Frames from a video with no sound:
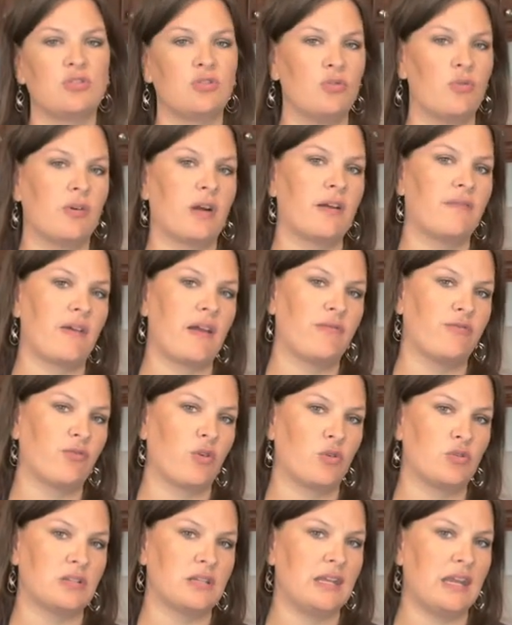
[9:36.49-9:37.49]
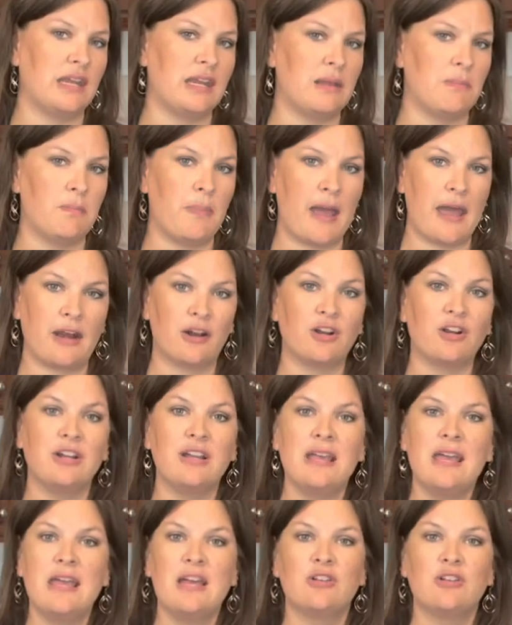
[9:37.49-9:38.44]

nor have I frozen any batter.